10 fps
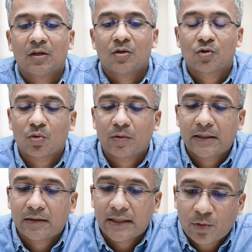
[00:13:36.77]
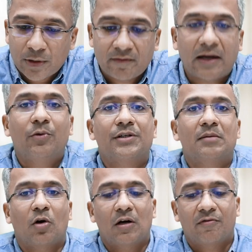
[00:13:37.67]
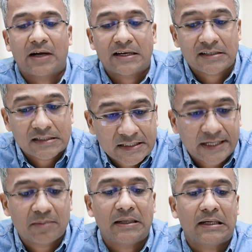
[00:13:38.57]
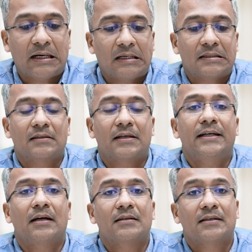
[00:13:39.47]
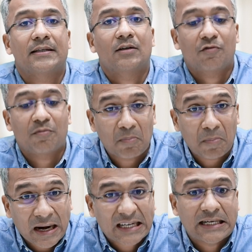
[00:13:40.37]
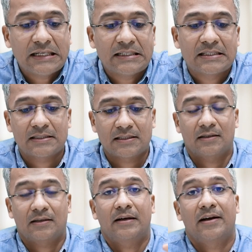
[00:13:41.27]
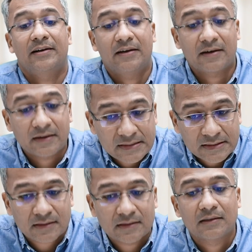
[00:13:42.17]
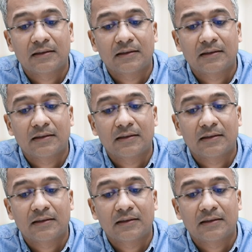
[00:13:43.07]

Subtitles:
So equity valuation model, financial statement analysis, right? Assessing of markets, credit risk,